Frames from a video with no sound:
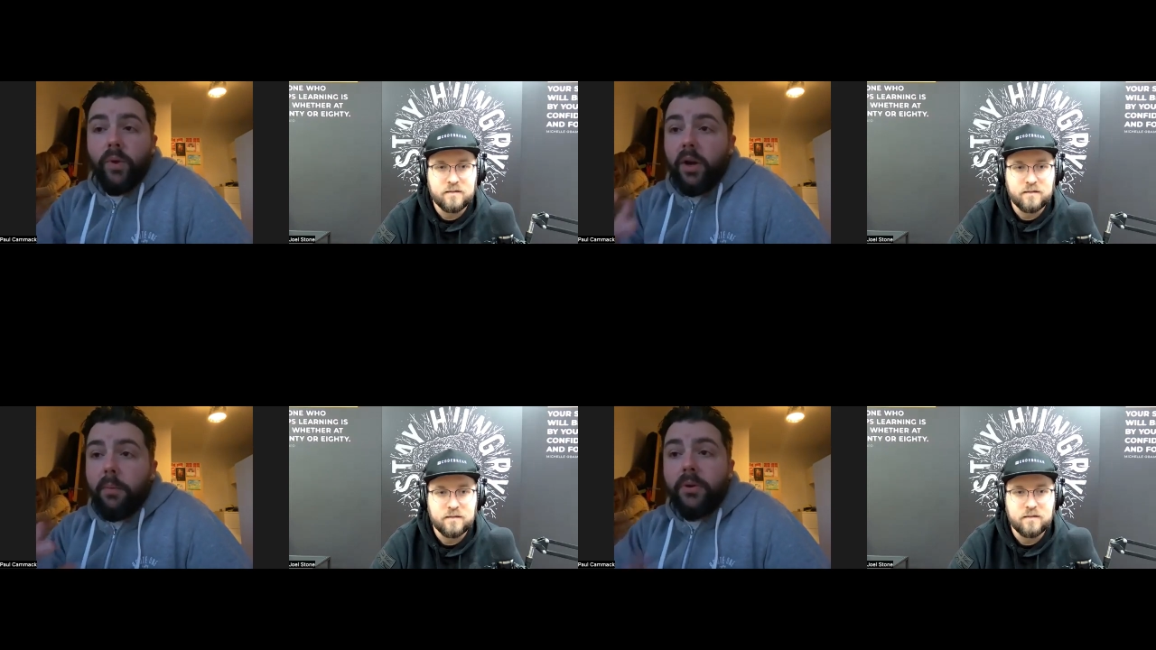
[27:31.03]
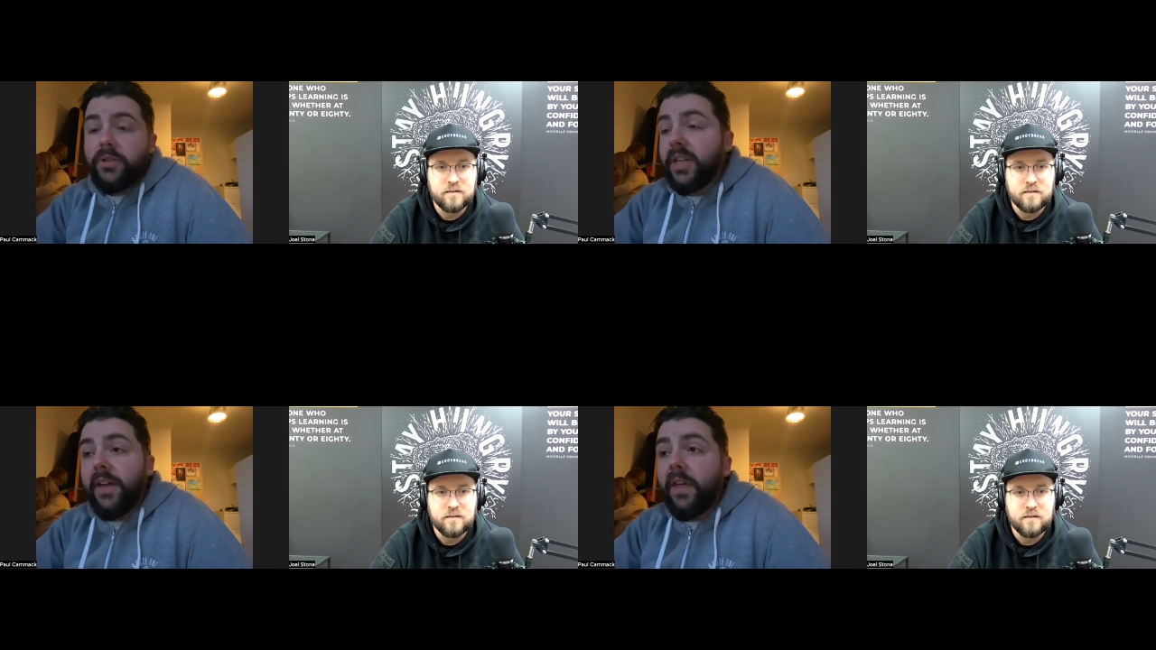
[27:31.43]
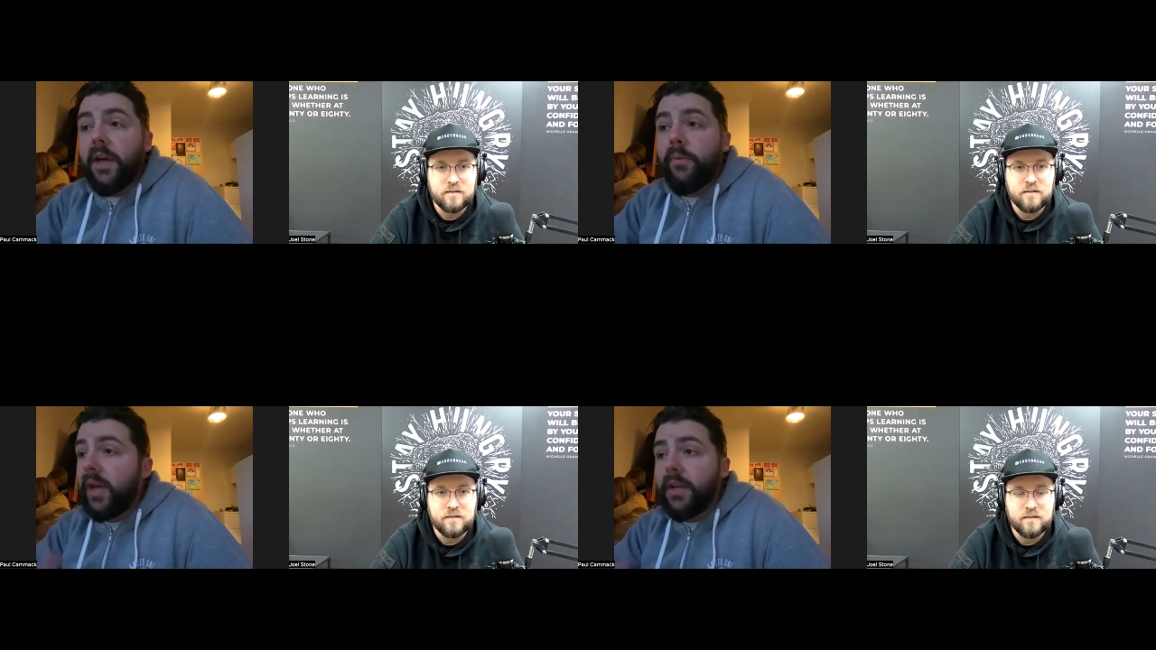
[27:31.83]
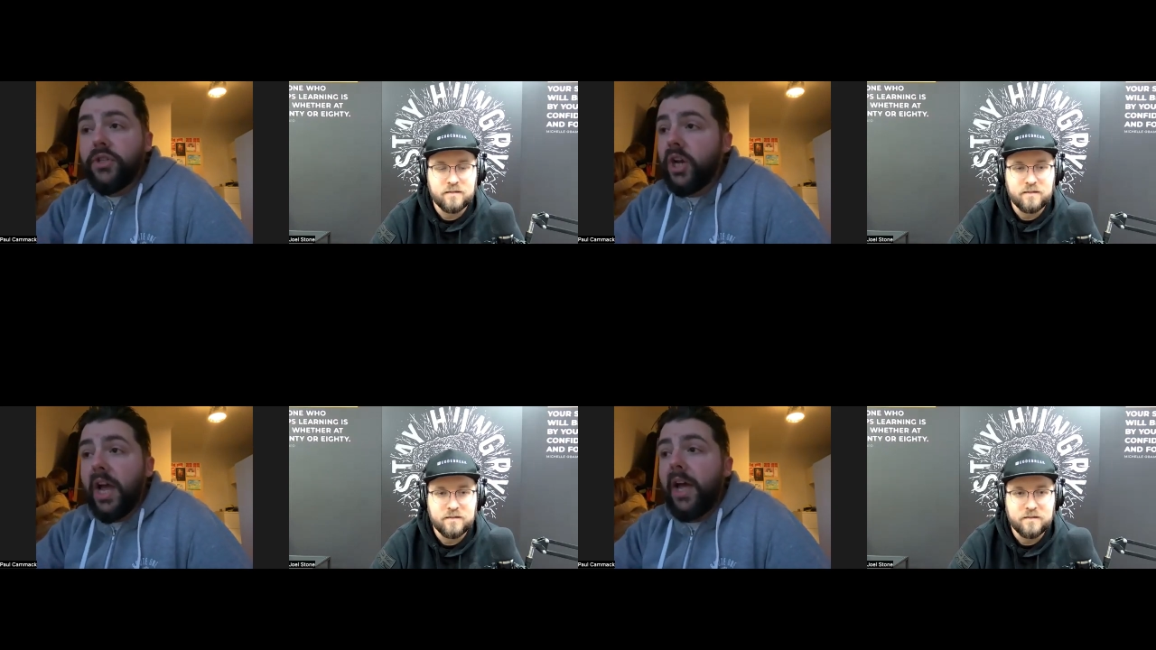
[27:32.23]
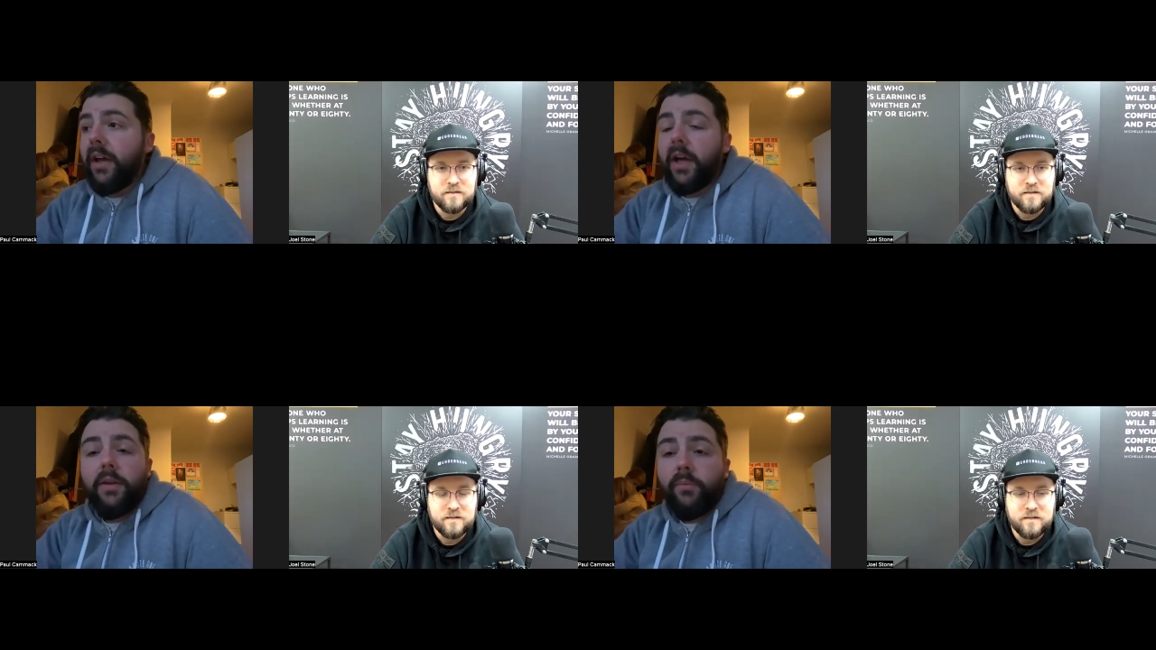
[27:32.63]
Speaker 1: we got put together. We had a chat
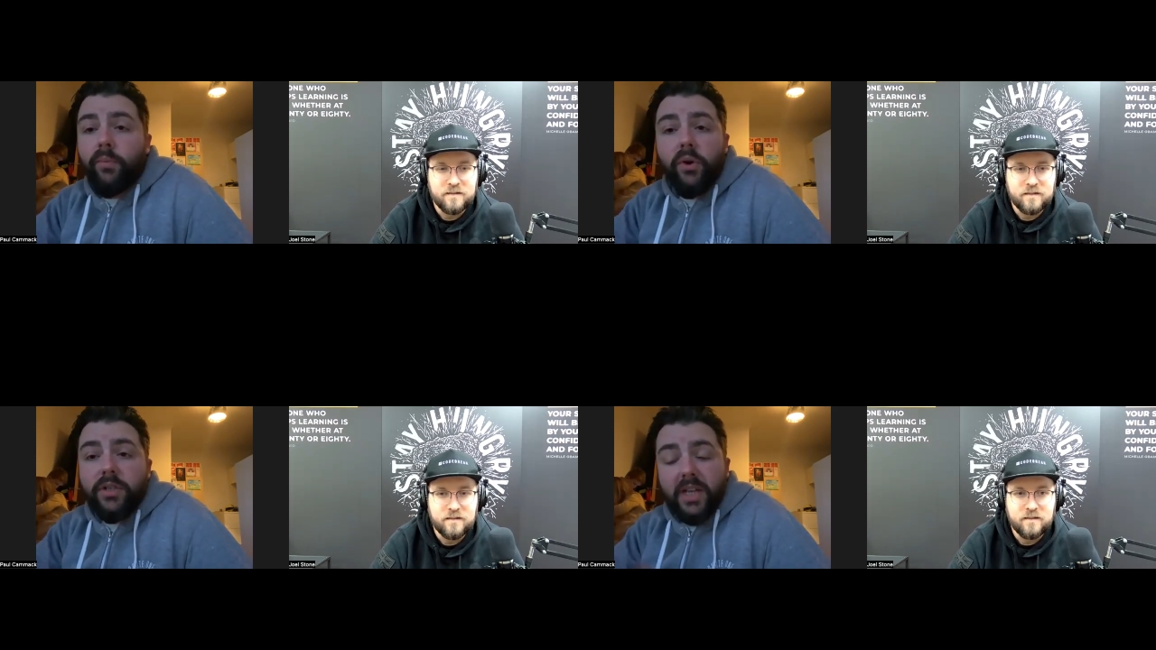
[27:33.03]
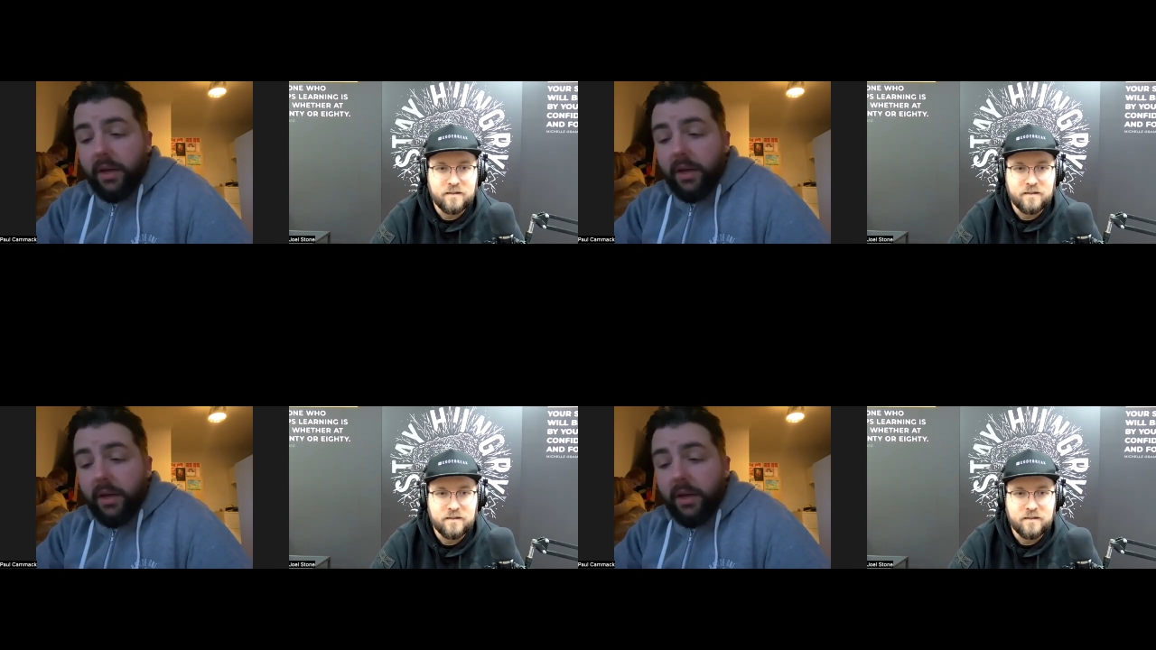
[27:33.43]
and worked